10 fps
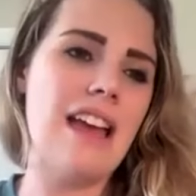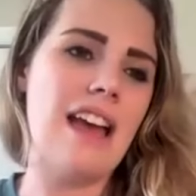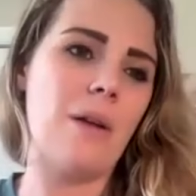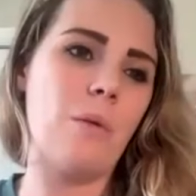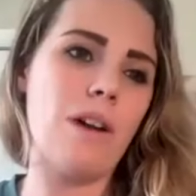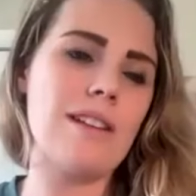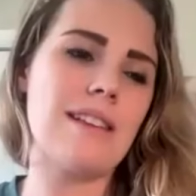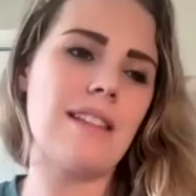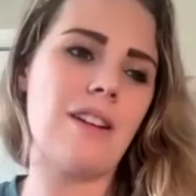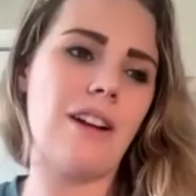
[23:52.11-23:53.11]
And what is
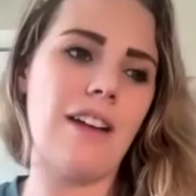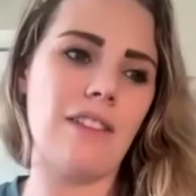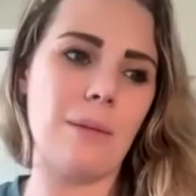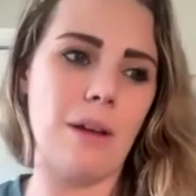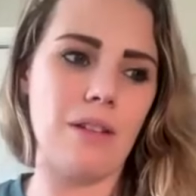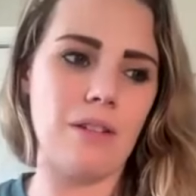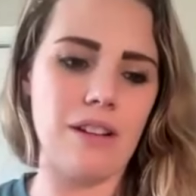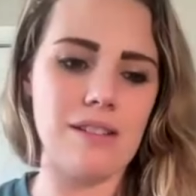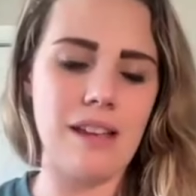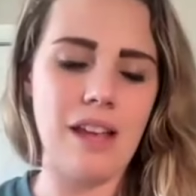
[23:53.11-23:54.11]
it that our Heavenly Mother
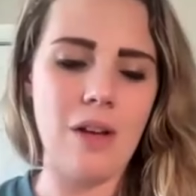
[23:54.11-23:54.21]
does?